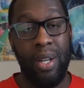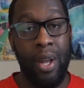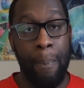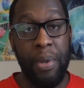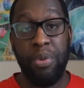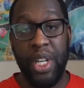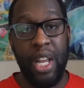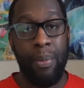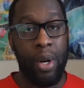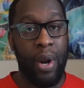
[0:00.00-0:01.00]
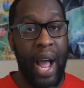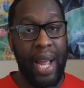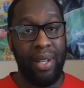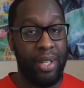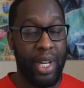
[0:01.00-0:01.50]
museum on her
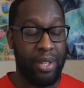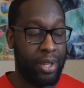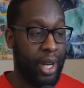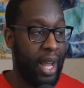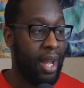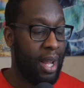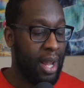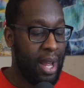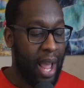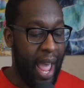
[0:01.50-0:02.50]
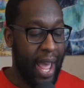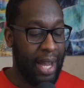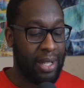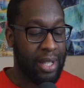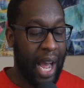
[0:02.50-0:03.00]
island yesterday,
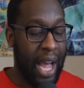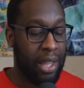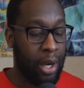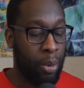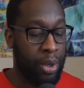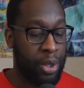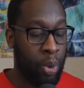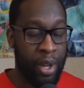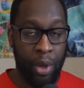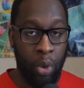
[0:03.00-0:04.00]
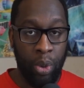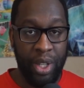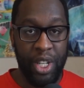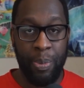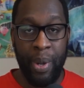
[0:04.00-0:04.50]
and I thought it was one of the
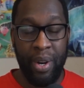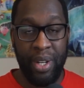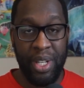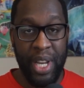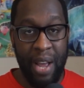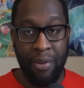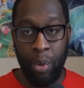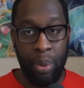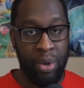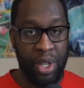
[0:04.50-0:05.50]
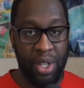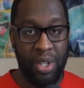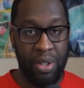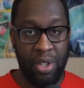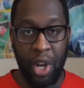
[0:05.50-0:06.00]
coolest experiences ever. We were just
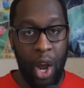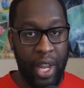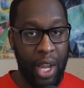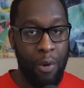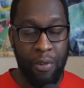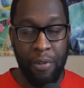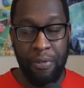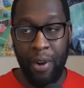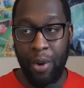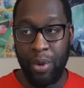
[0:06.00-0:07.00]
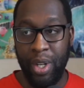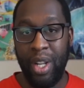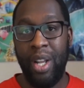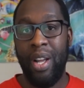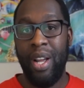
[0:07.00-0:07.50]
talking over the phone,
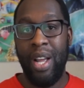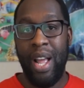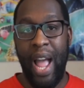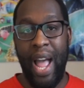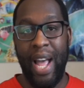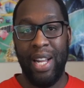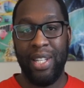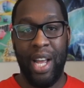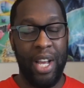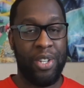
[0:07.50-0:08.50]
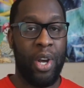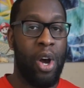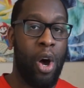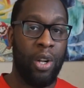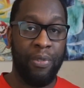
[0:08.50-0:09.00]
and I saw
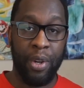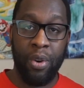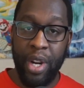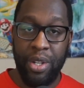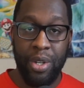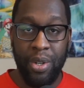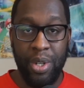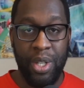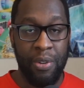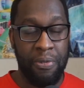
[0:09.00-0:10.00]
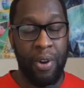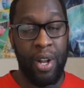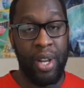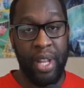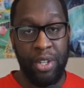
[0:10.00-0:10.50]
all of the creatures and the
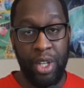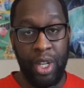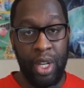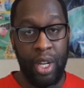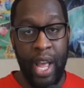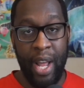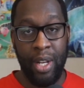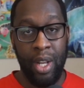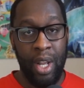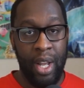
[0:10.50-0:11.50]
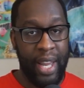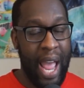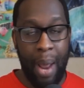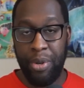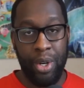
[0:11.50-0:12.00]
fauna that she had
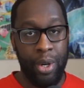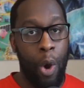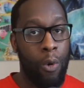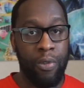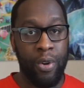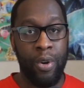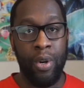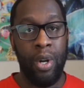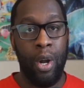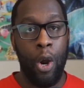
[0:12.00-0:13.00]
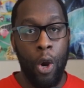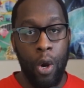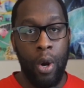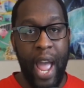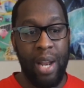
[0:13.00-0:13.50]
captured over
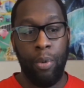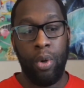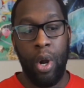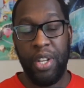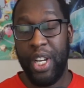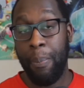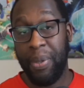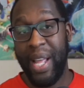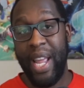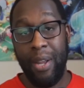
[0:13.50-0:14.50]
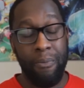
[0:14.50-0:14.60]
her Animal Crossing playing.